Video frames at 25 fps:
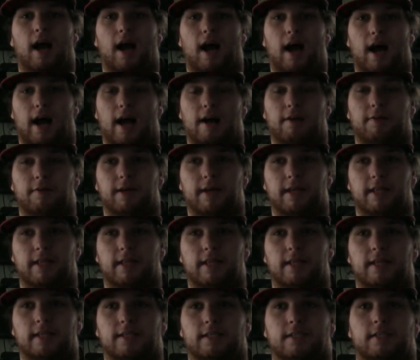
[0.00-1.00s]
I rate
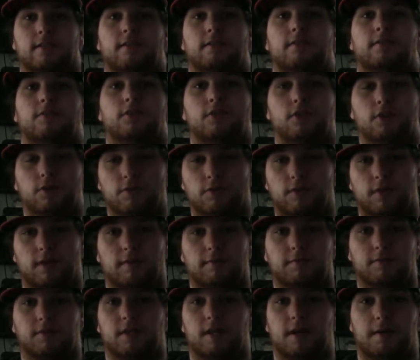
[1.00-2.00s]
this two
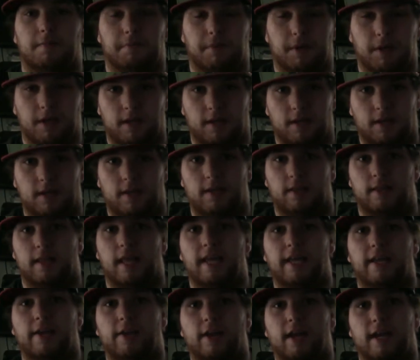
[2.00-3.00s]
thumbs up.
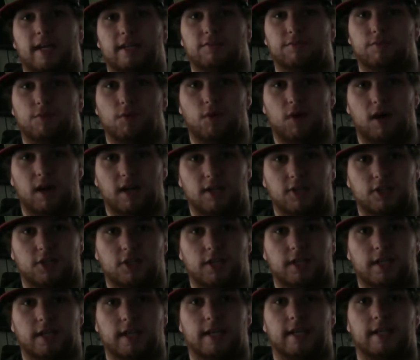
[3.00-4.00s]
Thank you guys for
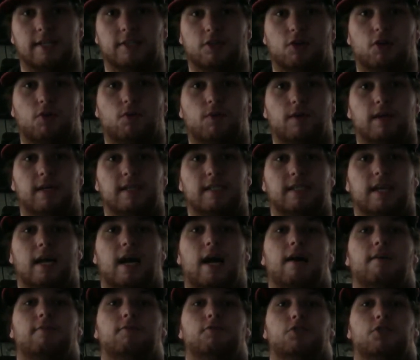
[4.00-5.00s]
watching, and as always,
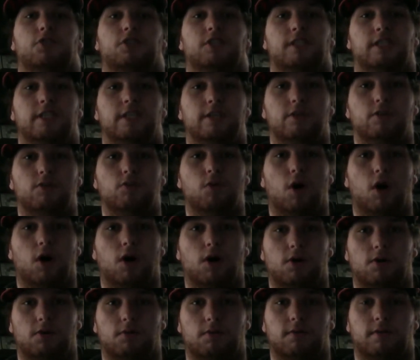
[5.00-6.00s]
I will see you
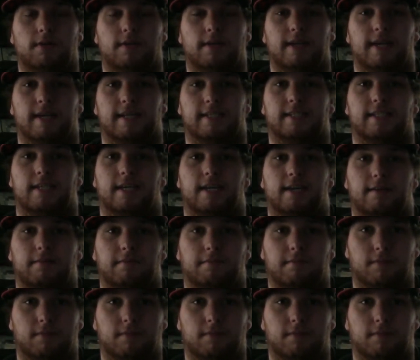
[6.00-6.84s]
all next time.